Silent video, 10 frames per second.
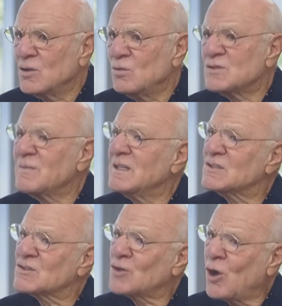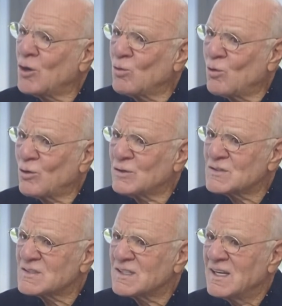which made Star
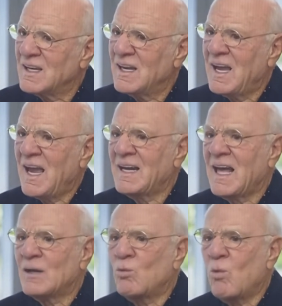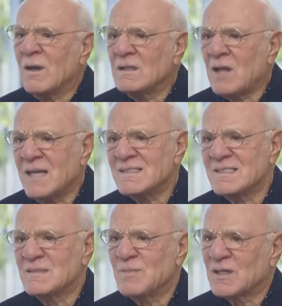Wars and had a one
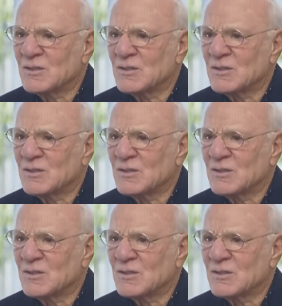license